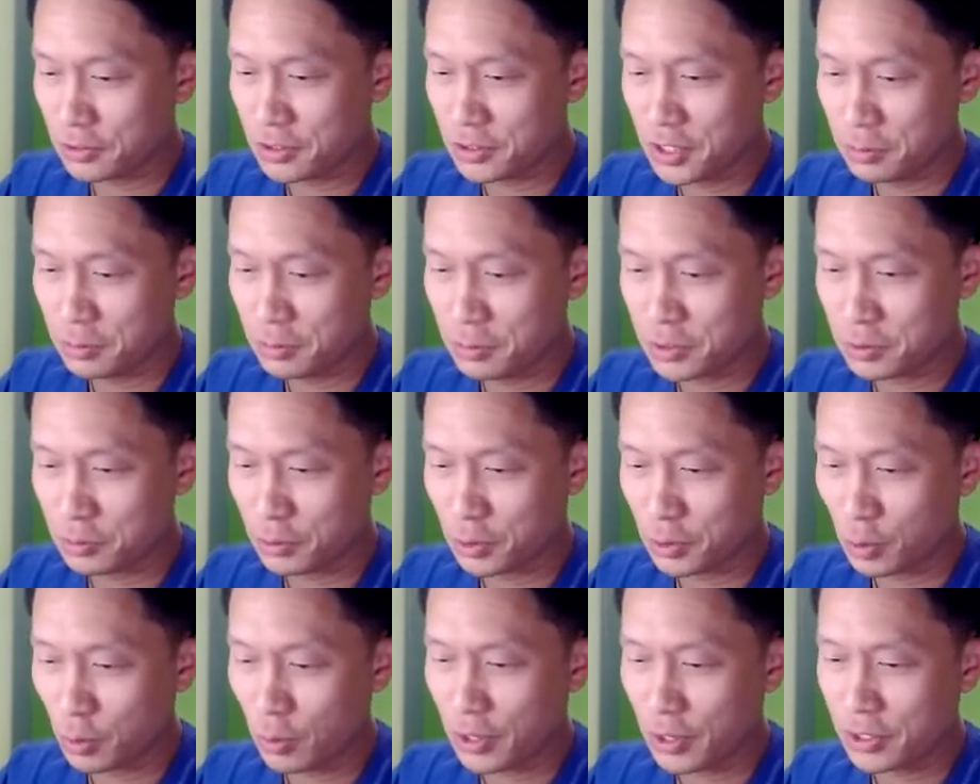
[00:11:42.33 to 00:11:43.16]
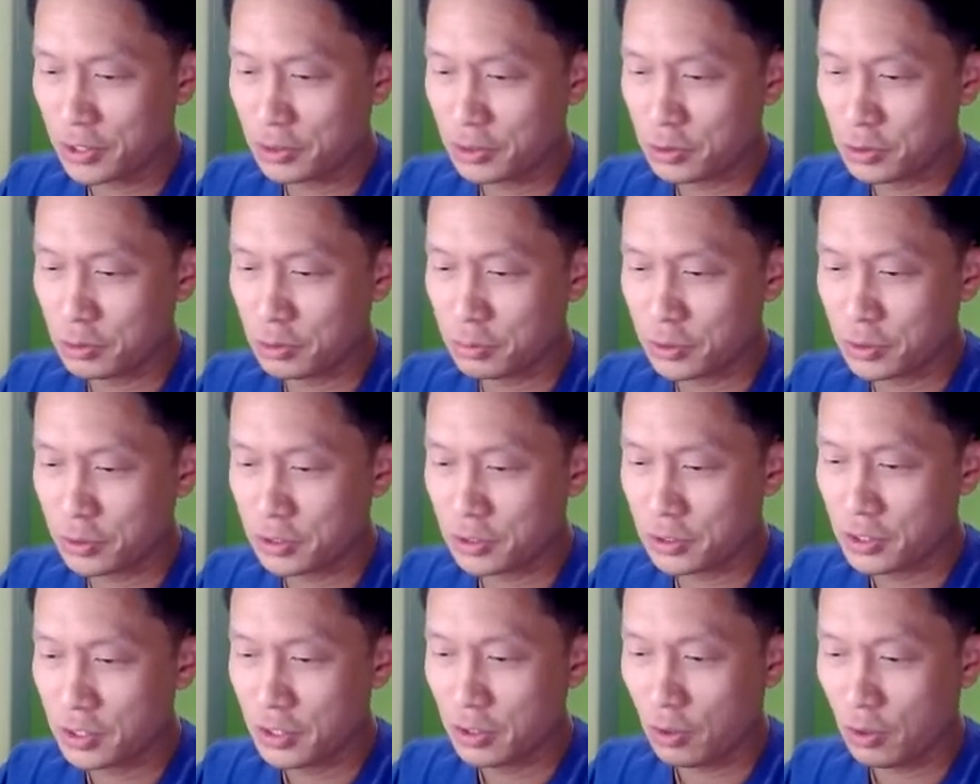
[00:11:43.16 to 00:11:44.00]
team doesn't require you to put
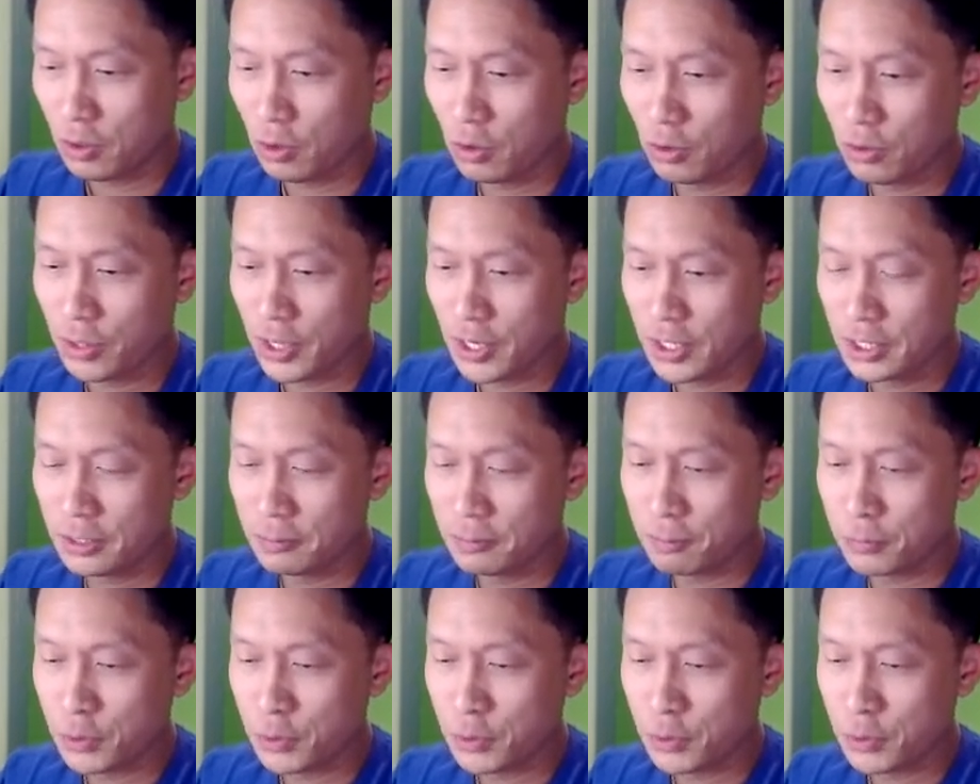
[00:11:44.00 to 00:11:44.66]
all that in.